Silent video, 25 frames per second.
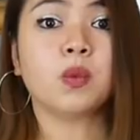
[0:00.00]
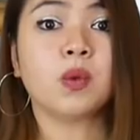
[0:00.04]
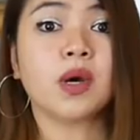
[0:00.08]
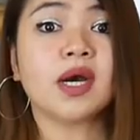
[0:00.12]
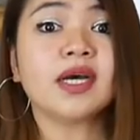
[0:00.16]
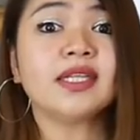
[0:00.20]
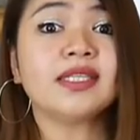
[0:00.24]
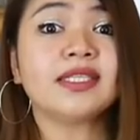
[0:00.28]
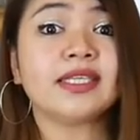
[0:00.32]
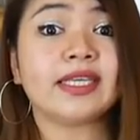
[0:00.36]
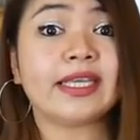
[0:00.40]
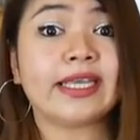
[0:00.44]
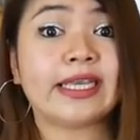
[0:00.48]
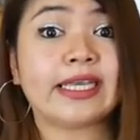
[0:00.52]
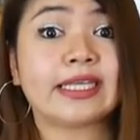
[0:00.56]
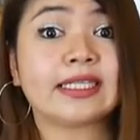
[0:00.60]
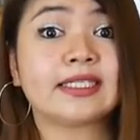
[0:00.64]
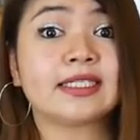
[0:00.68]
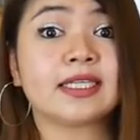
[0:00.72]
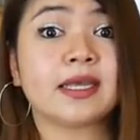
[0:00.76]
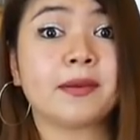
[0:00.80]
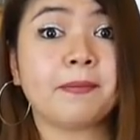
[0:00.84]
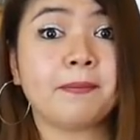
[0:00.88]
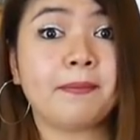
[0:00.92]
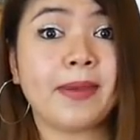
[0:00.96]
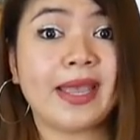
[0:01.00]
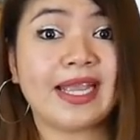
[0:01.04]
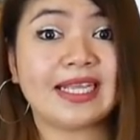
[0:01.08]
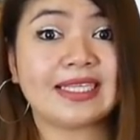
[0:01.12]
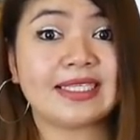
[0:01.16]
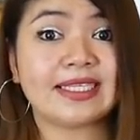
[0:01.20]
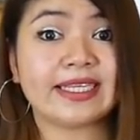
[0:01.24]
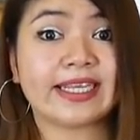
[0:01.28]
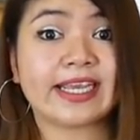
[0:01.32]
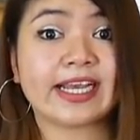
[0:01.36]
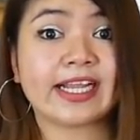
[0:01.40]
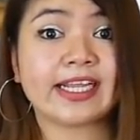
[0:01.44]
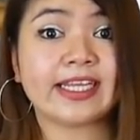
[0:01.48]
What it
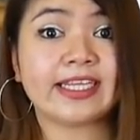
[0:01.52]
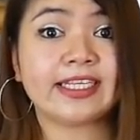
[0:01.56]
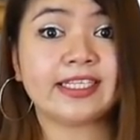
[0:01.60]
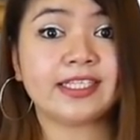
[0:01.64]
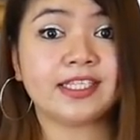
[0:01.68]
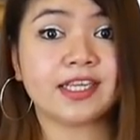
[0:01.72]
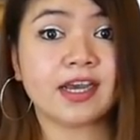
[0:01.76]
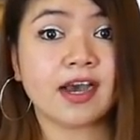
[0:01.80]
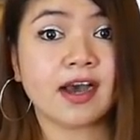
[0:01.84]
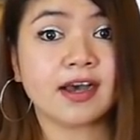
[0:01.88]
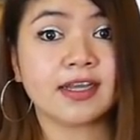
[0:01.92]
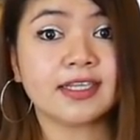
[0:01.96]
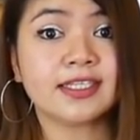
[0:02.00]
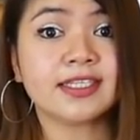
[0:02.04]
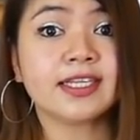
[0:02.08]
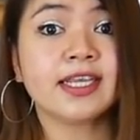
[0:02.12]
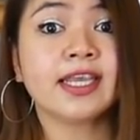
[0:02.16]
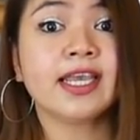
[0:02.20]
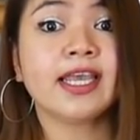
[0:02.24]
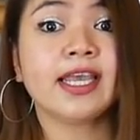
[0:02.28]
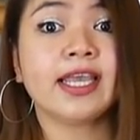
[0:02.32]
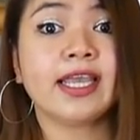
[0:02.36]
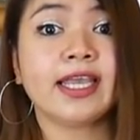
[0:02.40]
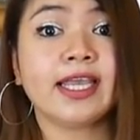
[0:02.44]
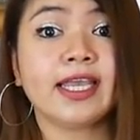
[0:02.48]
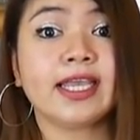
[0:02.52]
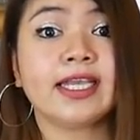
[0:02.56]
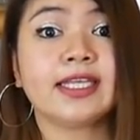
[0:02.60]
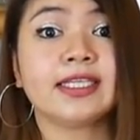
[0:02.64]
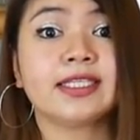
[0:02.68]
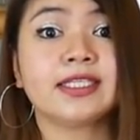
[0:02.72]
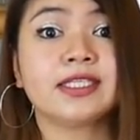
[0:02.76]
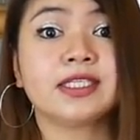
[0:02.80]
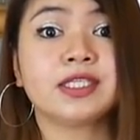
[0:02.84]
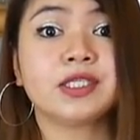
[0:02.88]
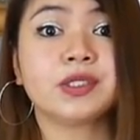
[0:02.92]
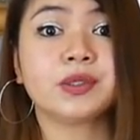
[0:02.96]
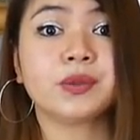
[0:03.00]
basically does
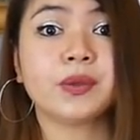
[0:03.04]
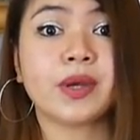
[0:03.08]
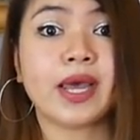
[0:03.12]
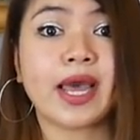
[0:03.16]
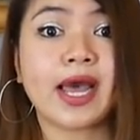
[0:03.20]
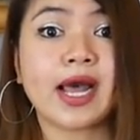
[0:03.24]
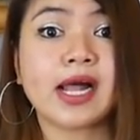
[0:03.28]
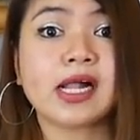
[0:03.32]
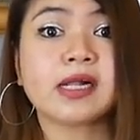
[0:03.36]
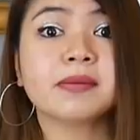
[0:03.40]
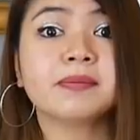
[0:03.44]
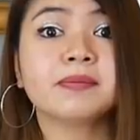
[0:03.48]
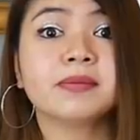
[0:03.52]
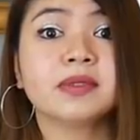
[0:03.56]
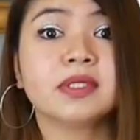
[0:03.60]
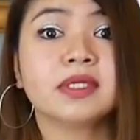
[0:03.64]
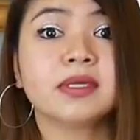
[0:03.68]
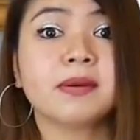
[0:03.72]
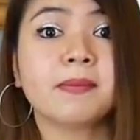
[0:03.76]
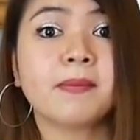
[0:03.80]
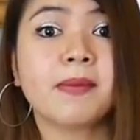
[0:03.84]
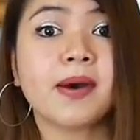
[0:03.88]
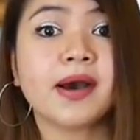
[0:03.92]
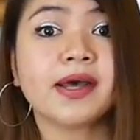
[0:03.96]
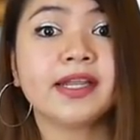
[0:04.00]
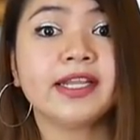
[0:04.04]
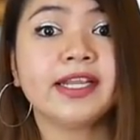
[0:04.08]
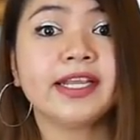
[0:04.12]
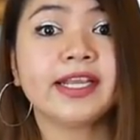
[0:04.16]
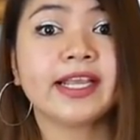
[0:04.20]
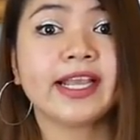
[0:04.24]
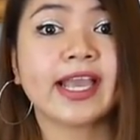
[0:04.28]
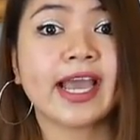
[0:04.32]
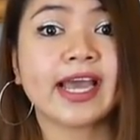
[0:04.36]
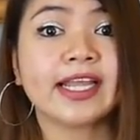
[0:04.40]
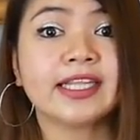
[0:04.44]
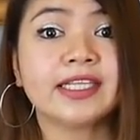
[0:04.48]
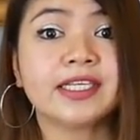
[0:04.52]
is to help the body
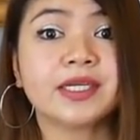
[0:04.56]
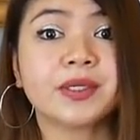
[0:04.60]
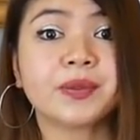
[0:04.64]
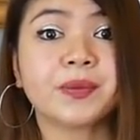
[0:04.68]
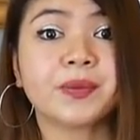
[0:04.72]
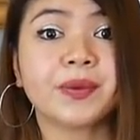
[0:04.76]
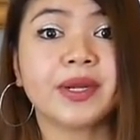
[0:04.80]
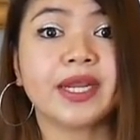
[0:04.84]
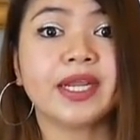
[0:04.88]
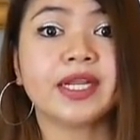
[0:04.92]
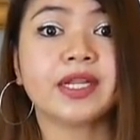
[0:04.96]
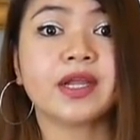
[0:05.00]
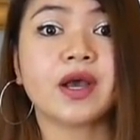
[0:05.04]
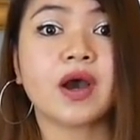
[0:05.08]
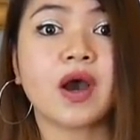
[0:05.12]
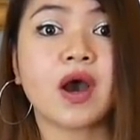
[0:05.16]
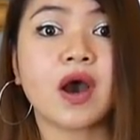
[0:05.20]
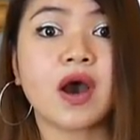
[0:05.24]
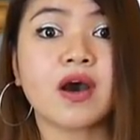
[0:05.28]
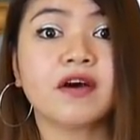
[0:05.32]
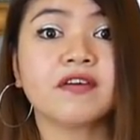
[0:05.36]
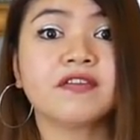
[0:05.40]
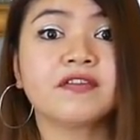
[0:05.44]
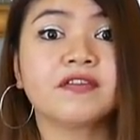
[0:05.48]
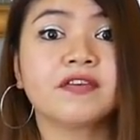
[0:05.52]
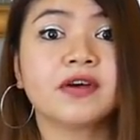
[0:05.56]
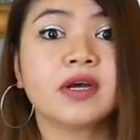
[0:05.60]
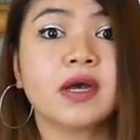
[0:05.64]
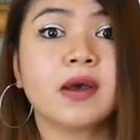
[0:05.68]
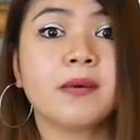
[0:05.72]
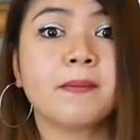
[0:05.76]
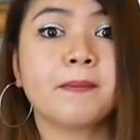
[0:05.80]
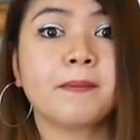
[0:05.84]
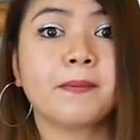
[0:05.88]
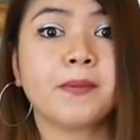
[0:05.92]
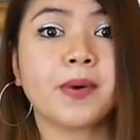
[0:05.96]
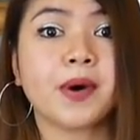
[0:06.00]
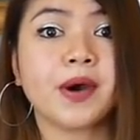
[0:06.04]
getting rid of
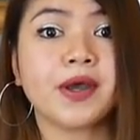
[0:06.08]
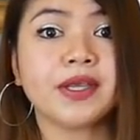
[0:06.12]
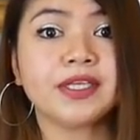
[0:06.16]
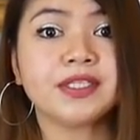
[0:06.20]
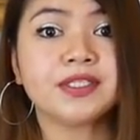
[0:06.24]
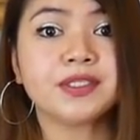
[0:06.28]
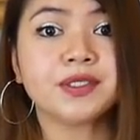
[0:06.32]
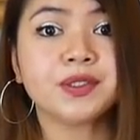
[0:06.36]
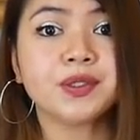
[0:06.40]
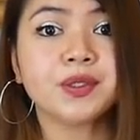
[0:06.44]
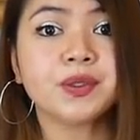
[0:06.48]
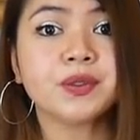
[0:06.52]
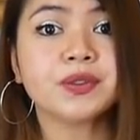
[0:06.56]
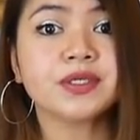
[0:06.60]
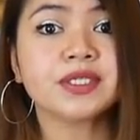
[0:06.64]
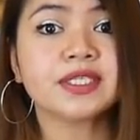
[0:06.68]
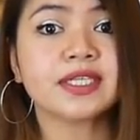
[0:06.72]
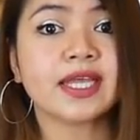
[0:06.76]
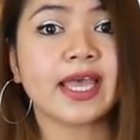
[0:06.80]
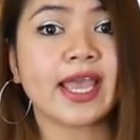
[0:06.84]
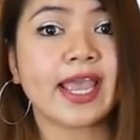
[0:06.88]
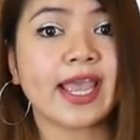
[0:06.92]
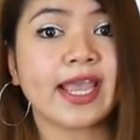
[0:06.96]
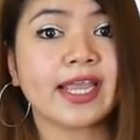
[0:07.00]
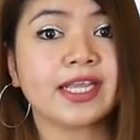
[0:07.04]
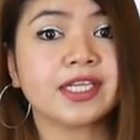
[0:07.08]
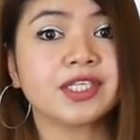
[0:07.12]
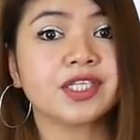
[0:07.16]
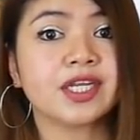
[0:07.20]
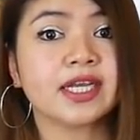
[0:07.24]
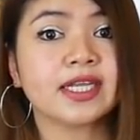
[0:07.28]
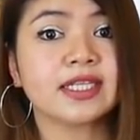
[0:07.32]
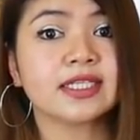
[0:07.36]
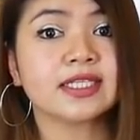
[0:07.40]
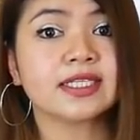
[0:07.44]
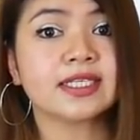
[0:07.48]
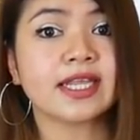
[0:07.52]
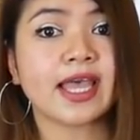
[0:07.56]
poisonous
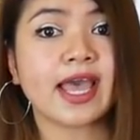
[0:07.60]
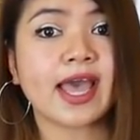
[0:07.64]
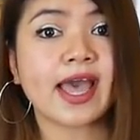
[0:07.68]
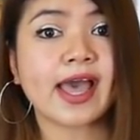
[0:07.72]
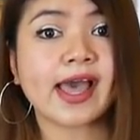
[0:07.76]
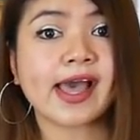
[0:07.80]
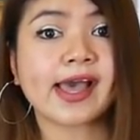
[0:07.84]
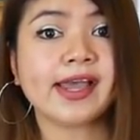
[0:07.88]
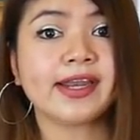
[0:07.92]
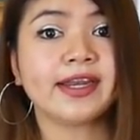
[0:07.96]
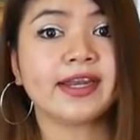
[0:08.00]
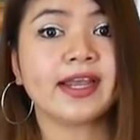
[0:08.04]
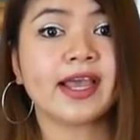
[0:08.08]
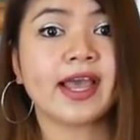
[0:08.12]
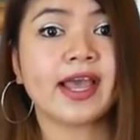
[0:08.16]
agents and